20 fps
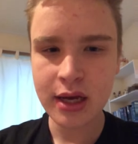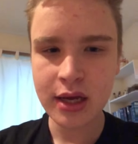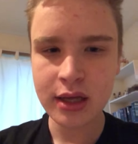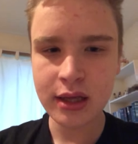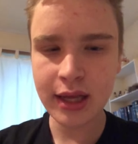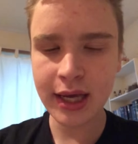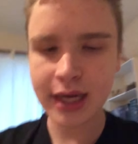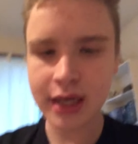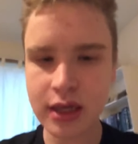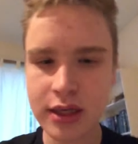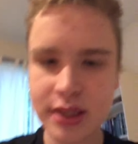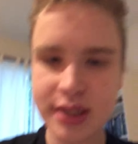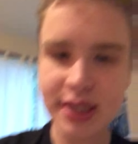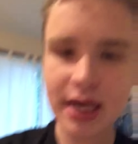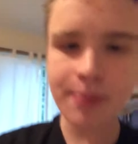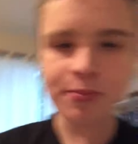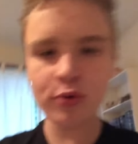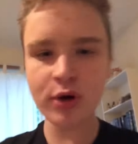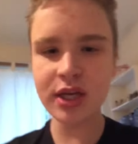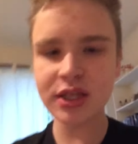like
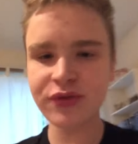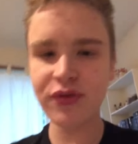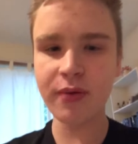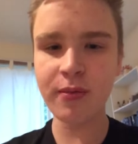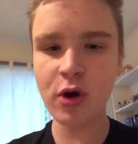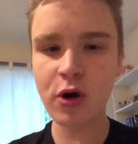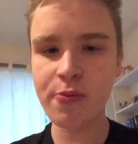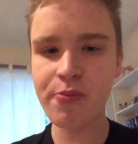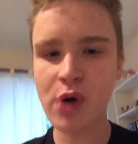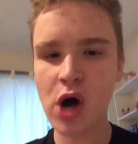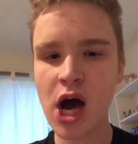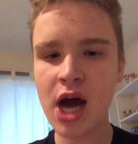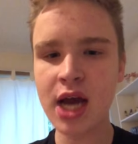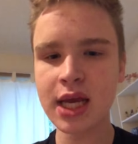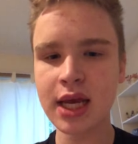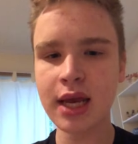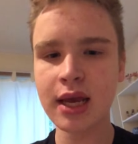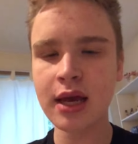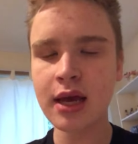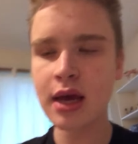separates from her
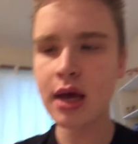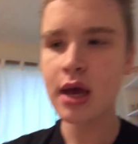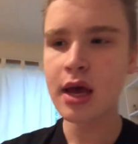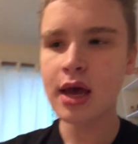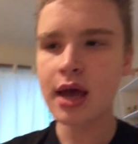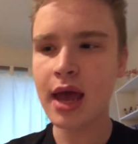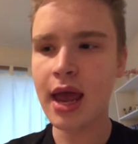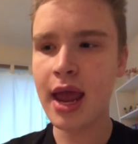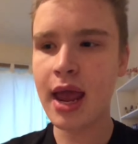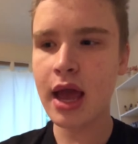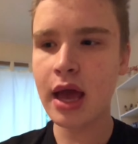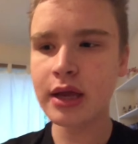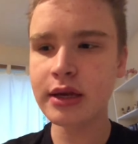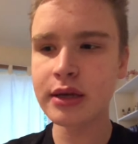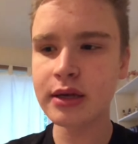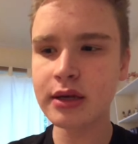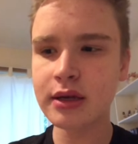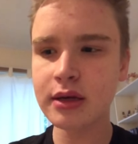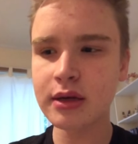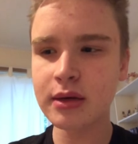body
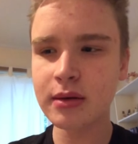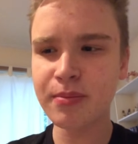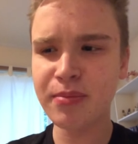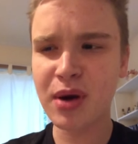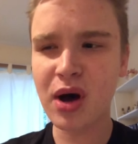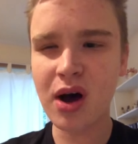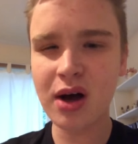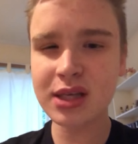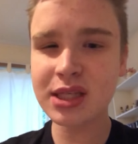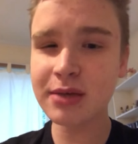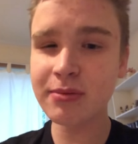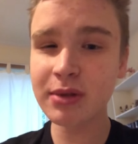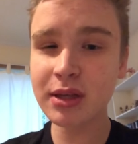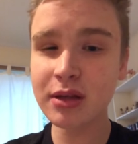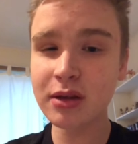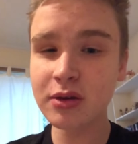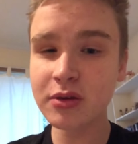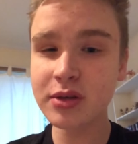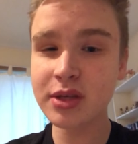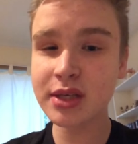and possibly
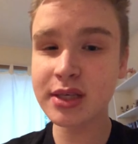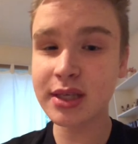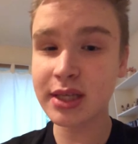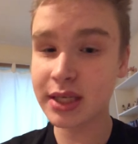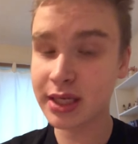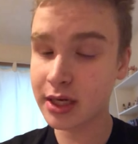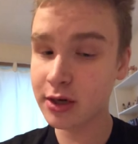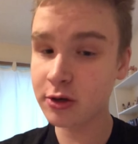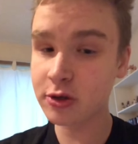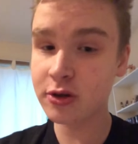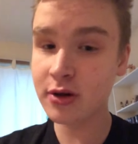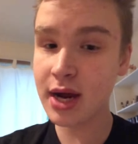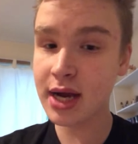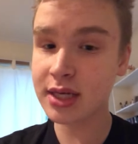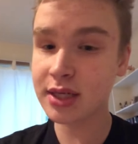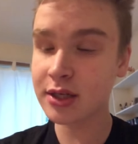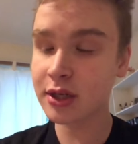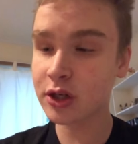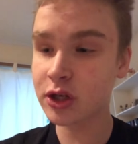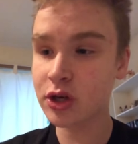loses the tear
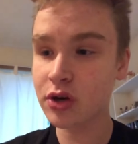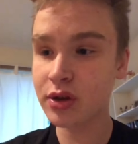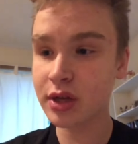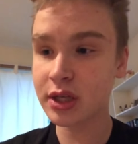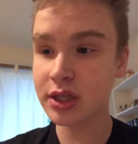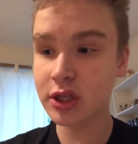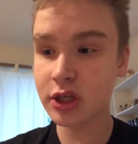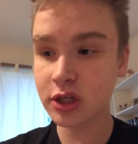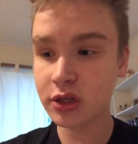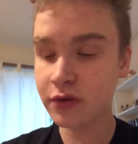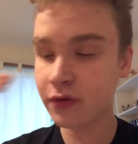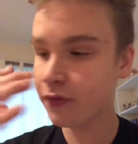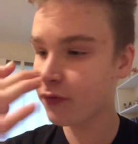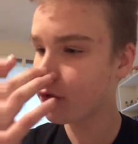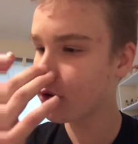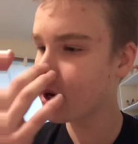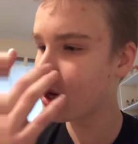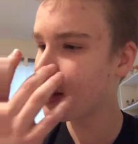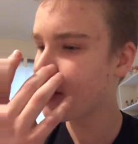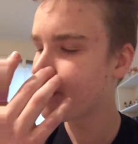tracks to show that she's
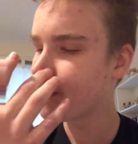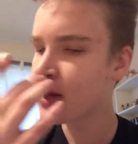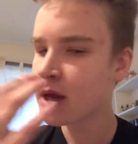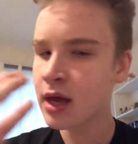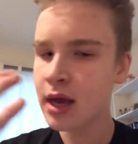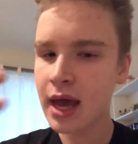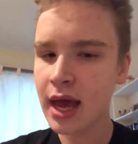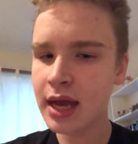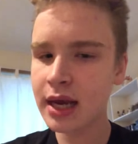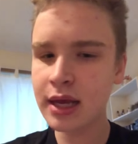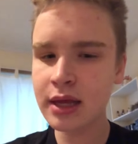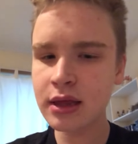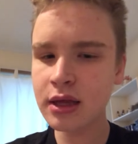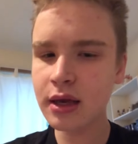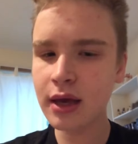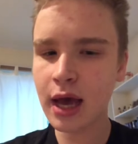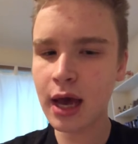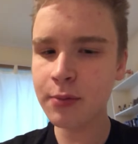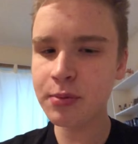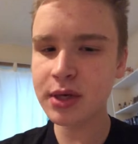free. And in
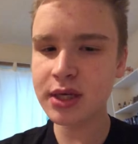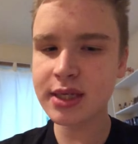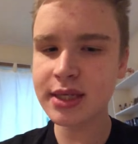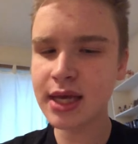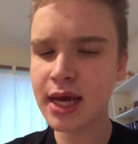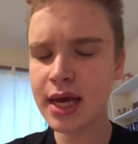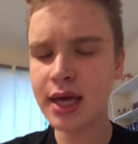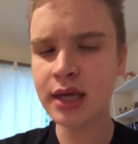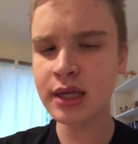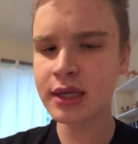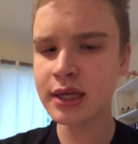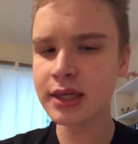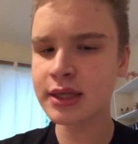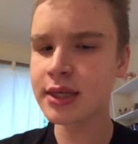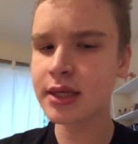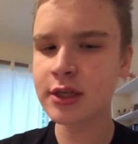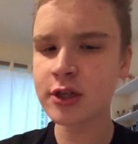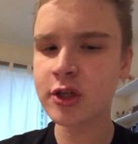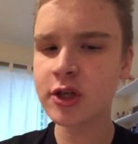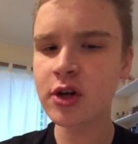the Happiest Day, it
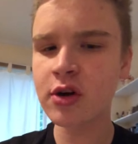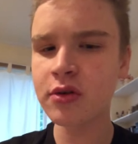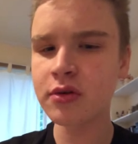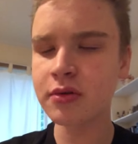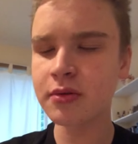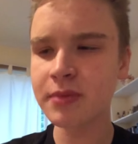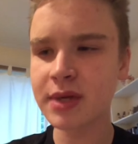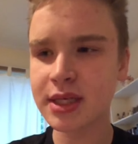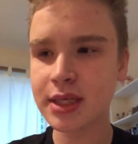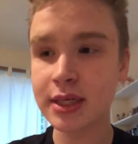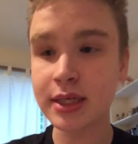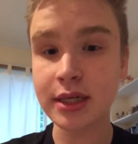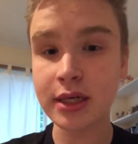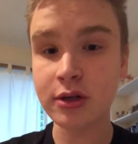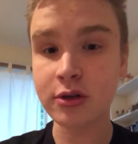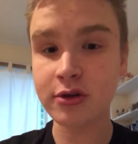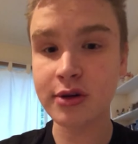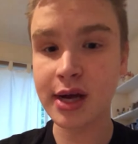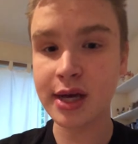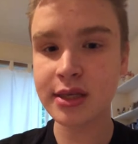didn't show missing tear
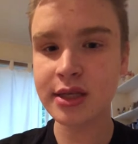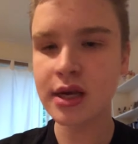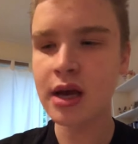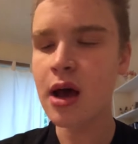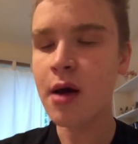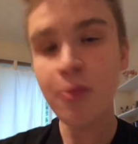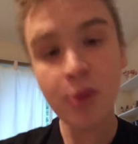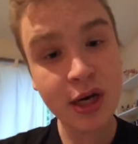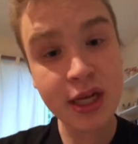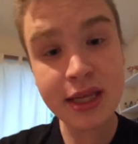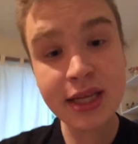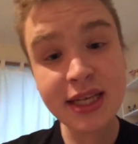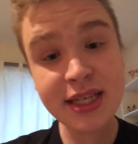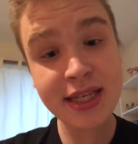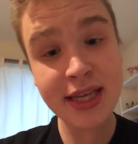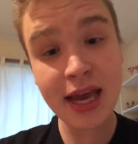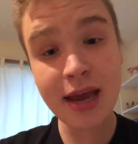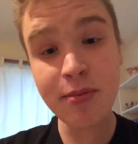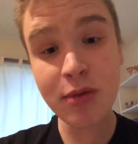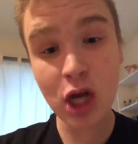tracks. But in this
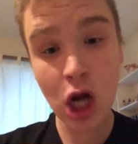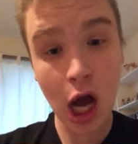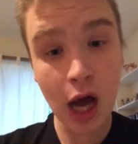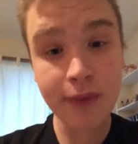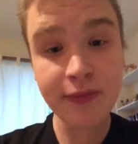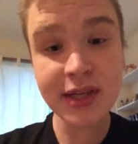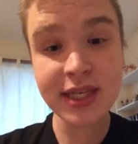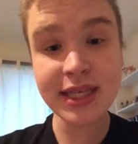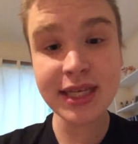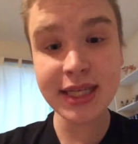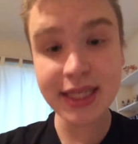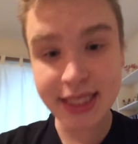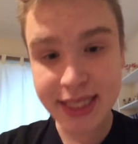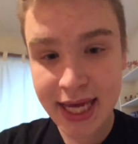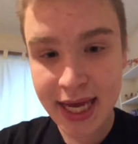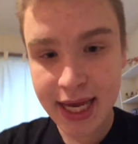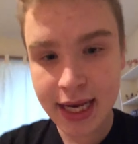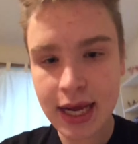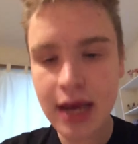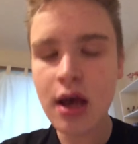game, it obviously
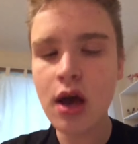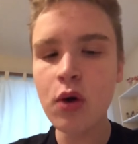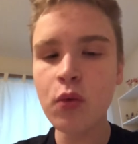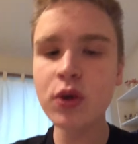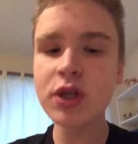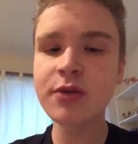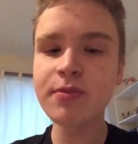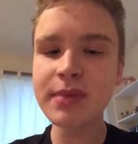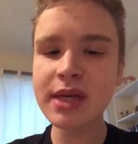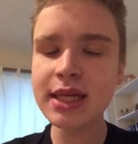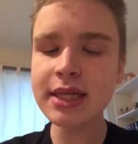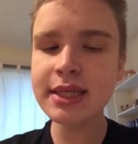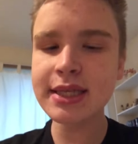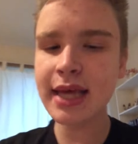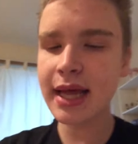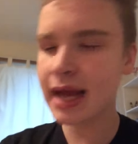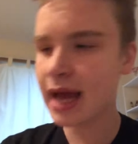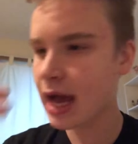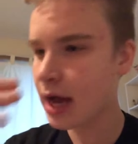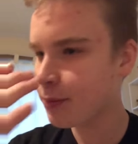did, which means
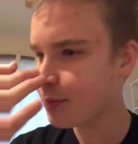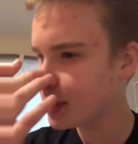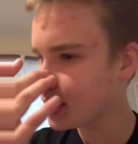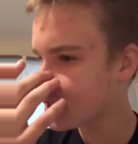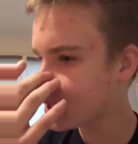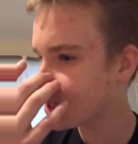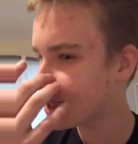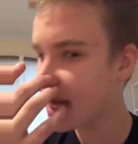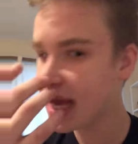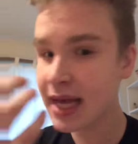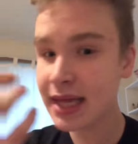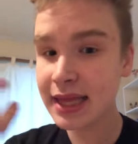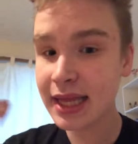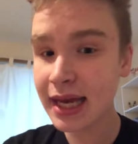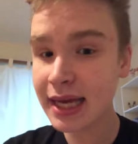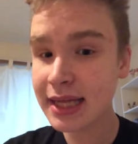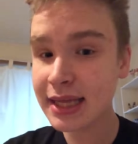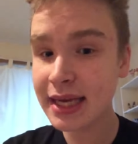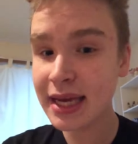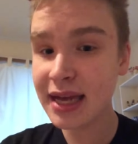that Happiest Day
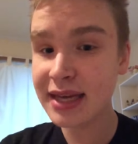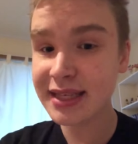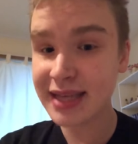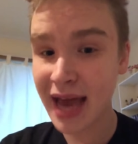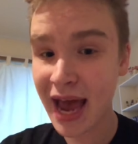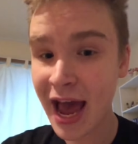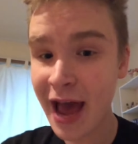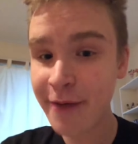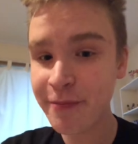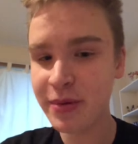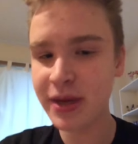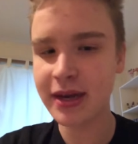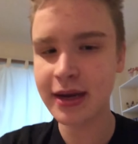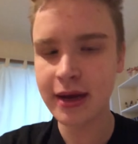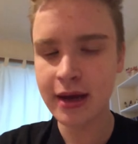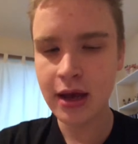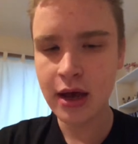likely has happened,